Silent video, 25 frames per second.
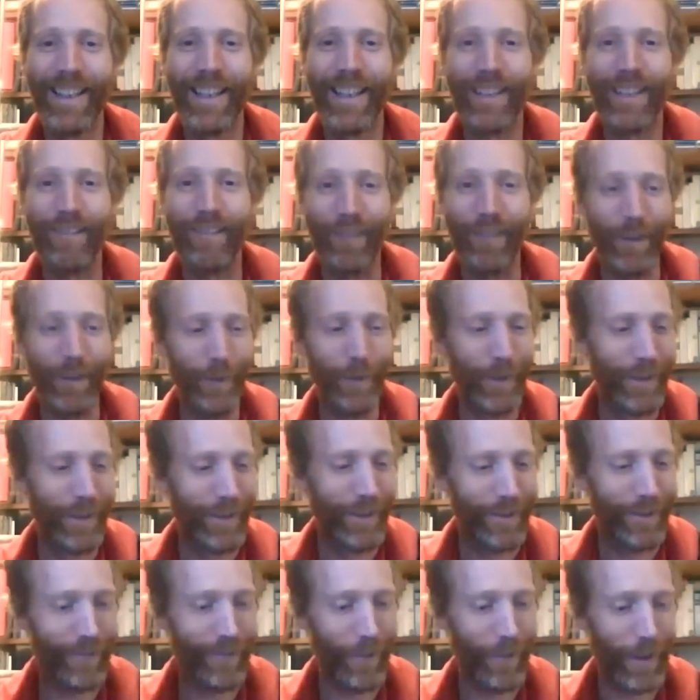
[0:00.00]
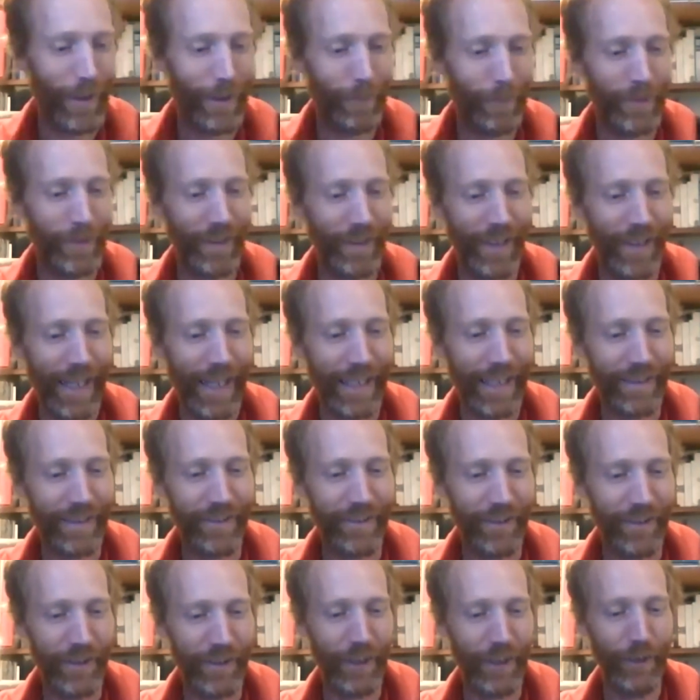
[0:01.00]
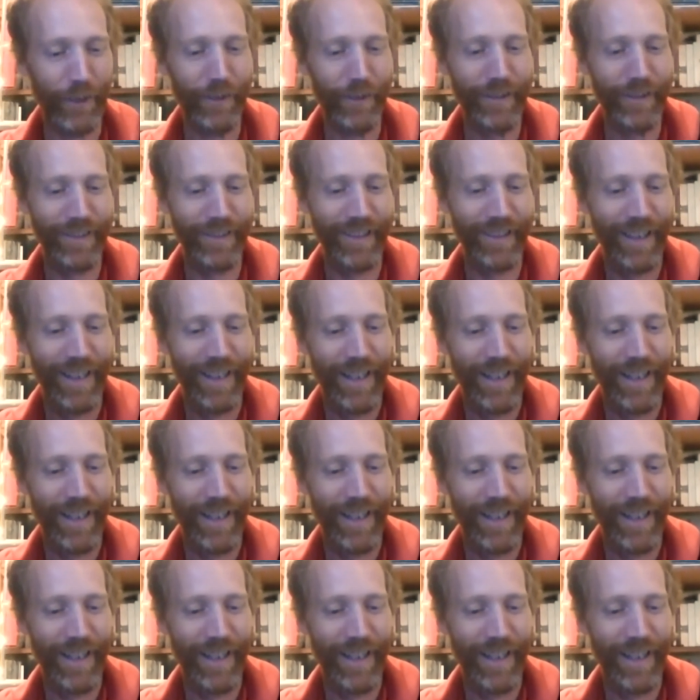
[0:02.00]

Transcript: Grew arms and legs and shoots.